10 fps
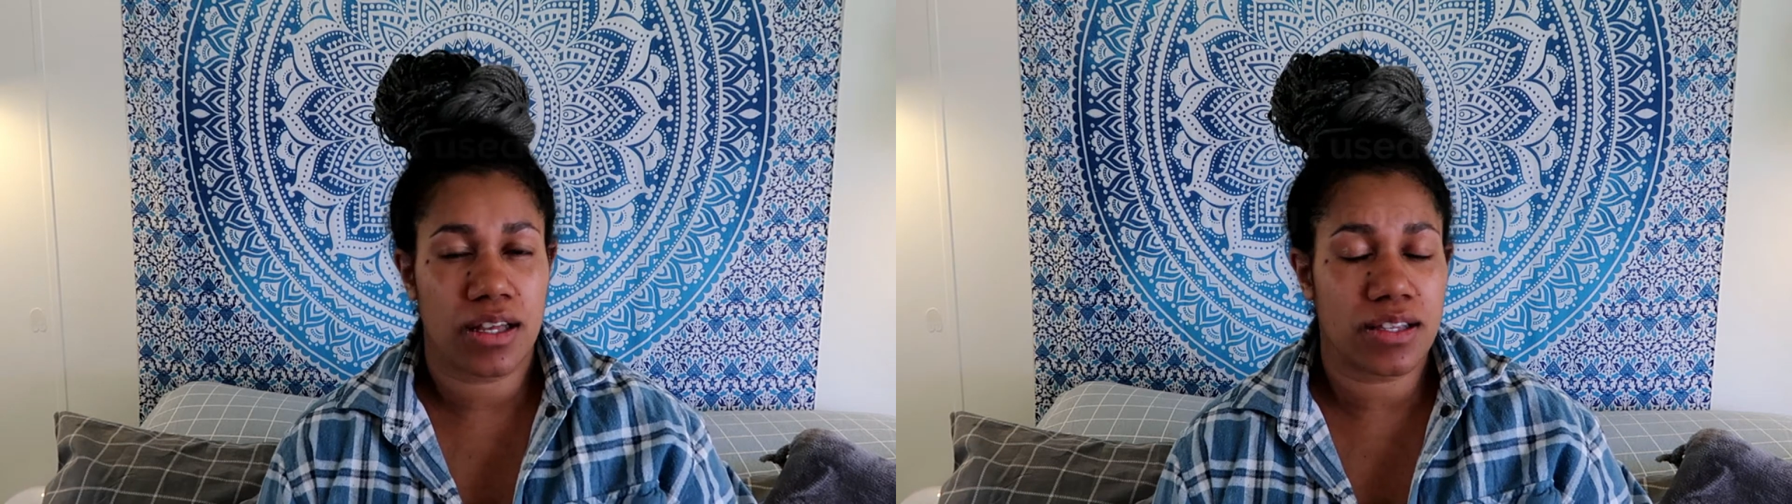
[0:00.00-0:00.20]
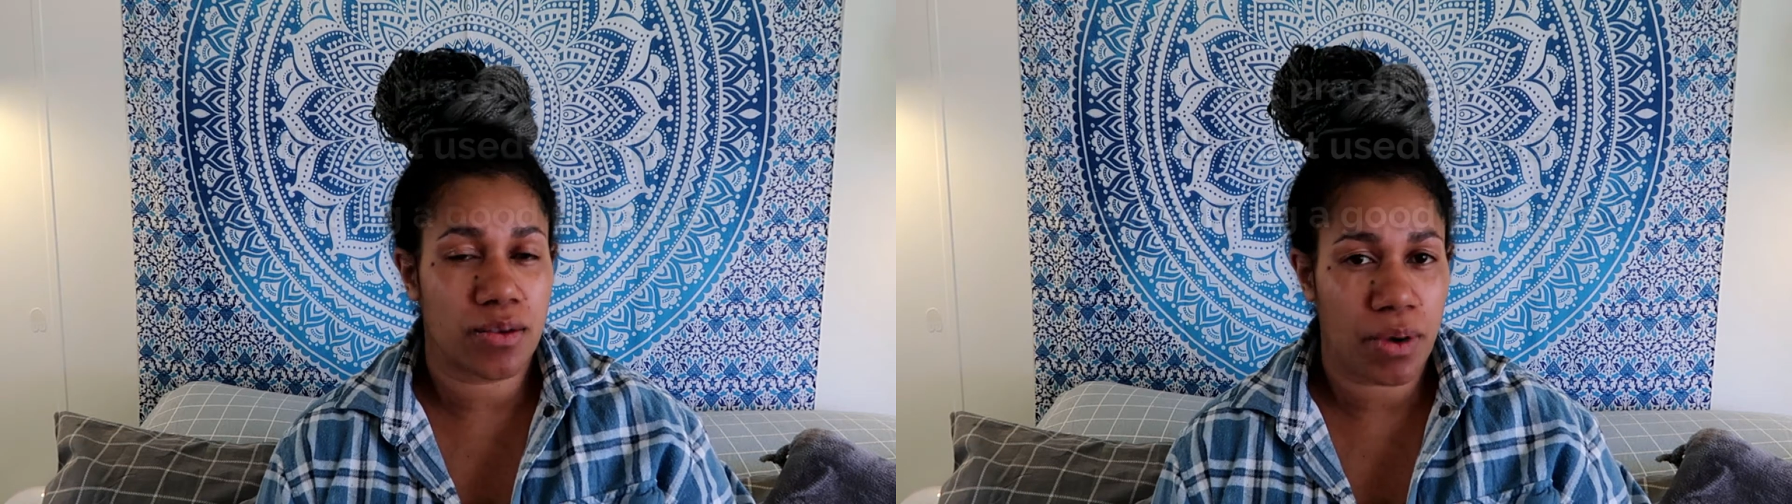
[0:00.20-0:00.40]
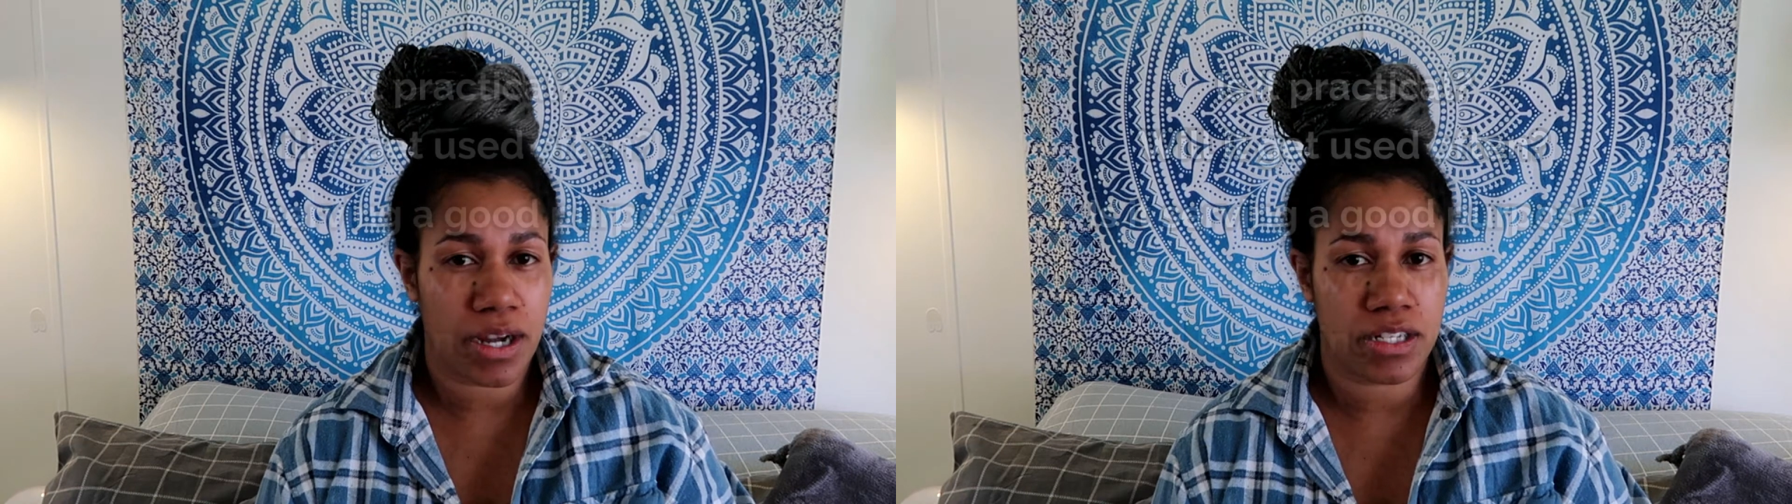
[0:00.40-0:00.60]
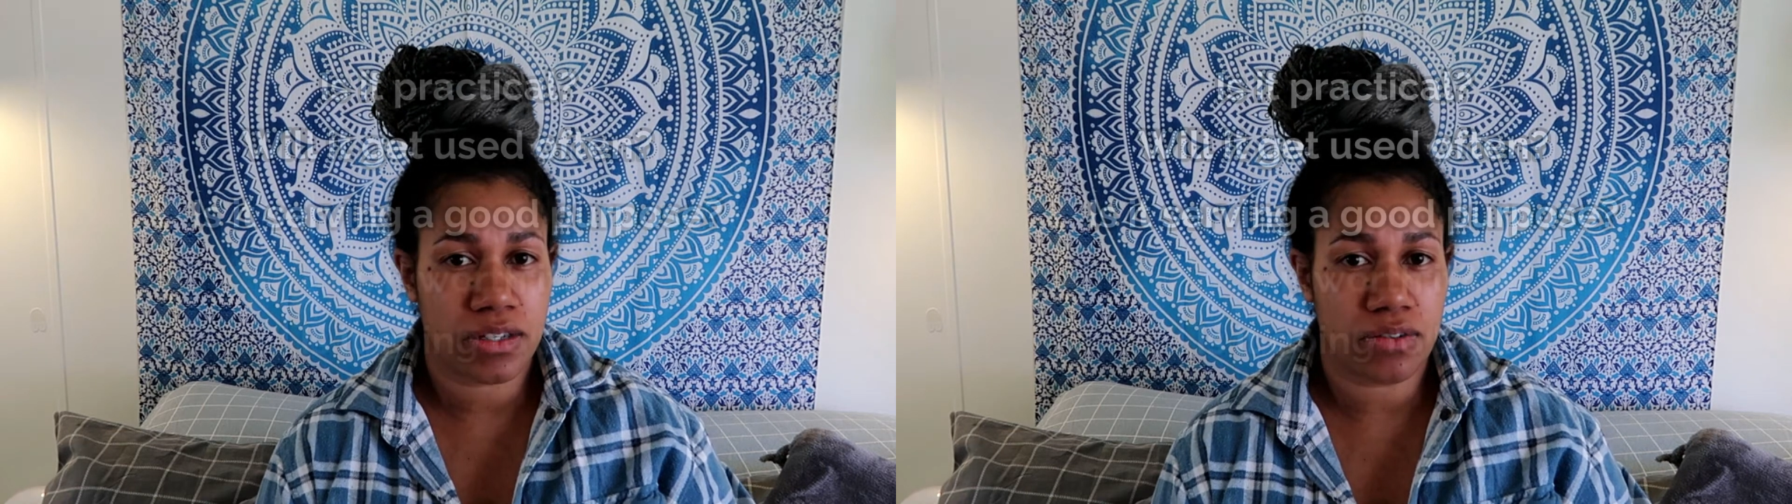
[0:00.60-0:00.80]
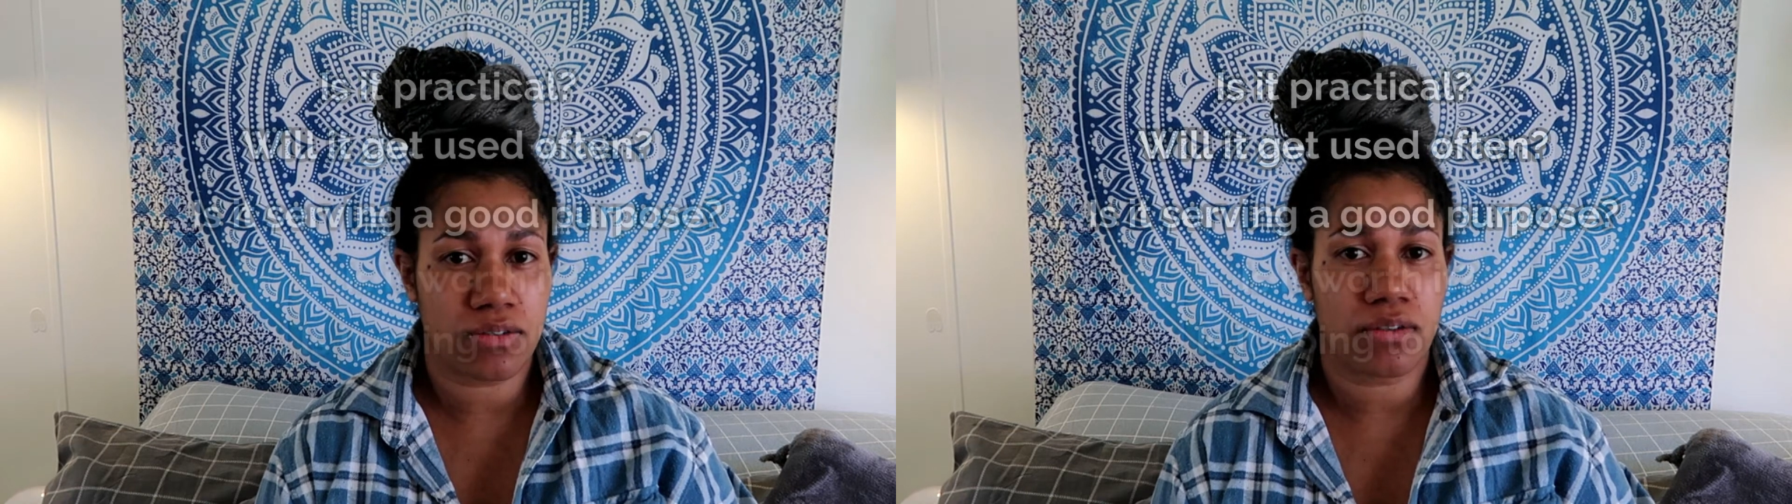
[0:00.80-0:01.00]
is it
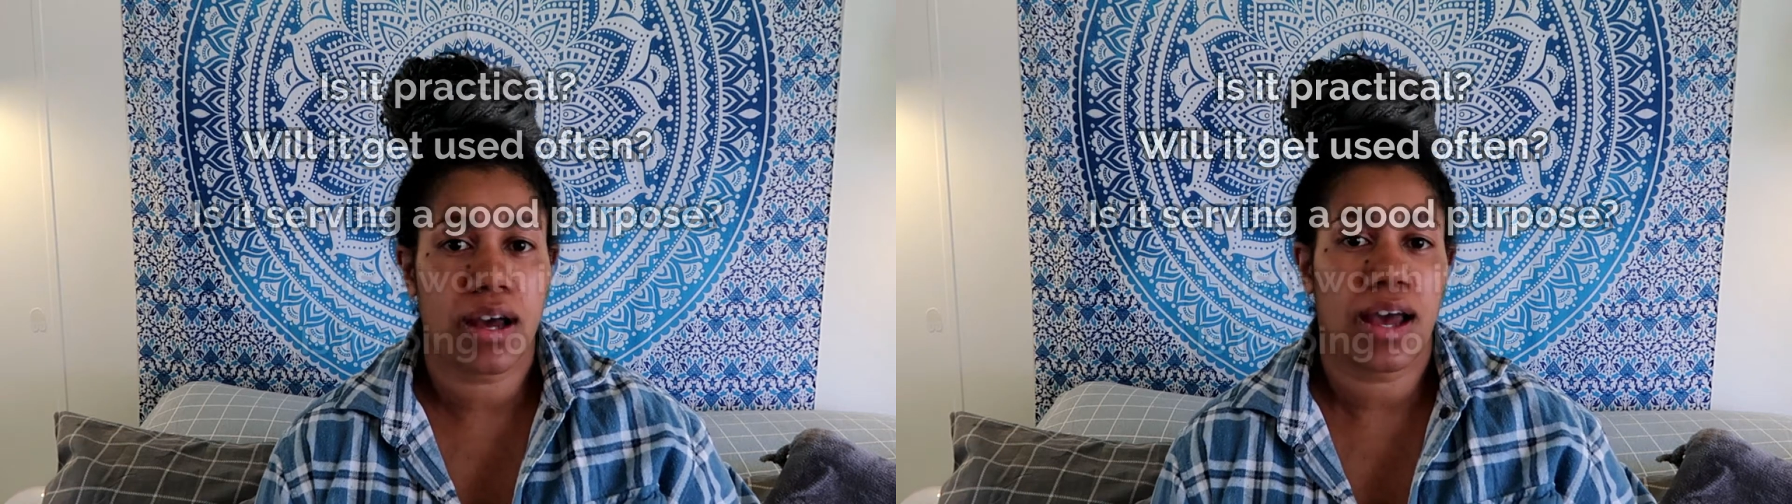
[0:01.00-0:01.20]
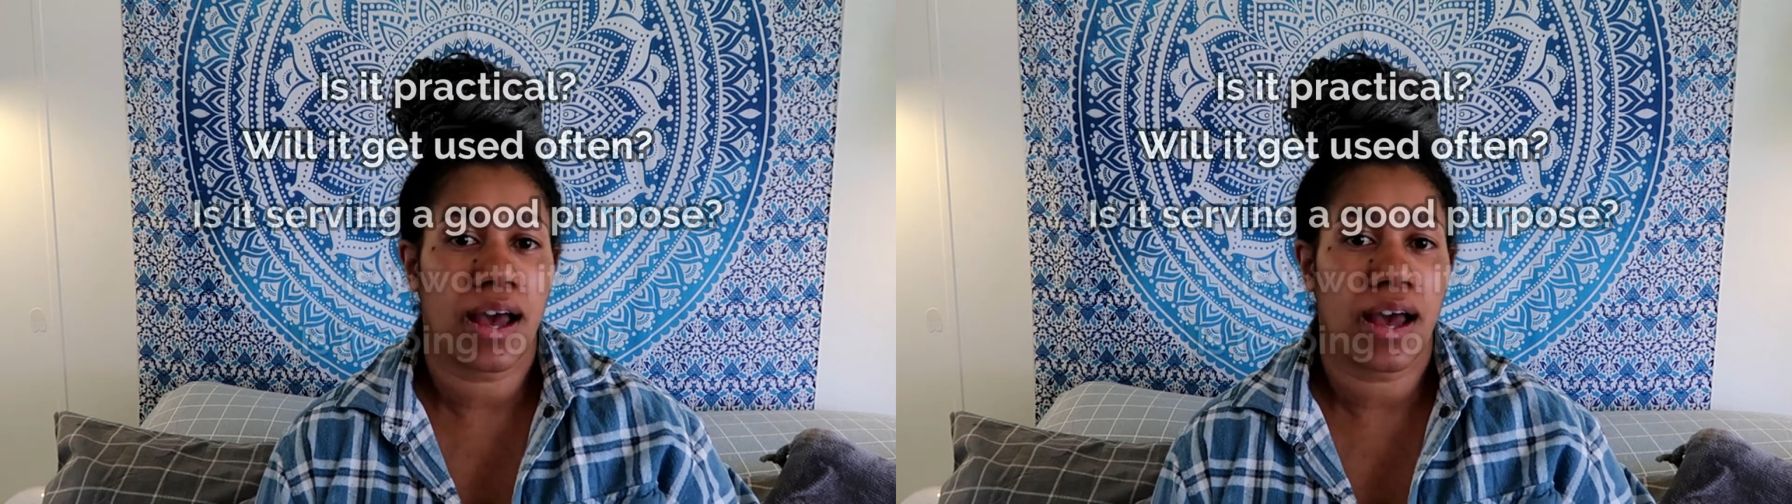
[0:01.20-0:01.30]
practical?